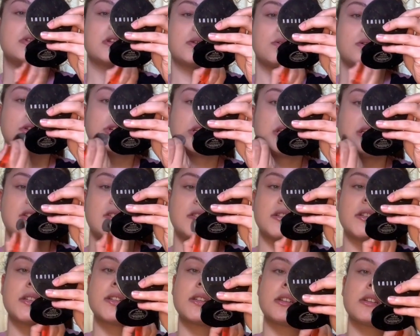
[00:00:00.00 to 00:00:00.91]
what I wanted,
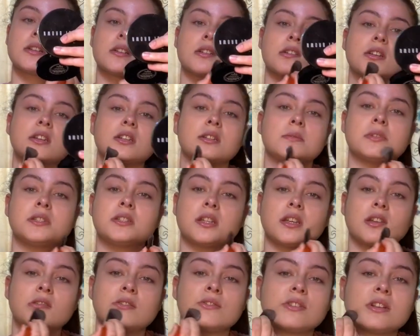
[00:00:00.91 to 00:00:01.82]
because I'm
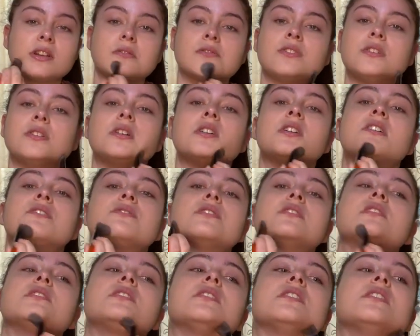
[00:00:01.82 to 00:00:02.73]
sick of like full
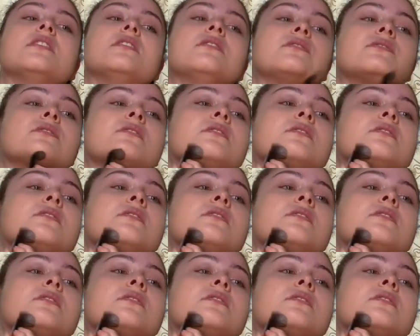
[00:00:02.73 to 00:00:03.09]
coverage stuff.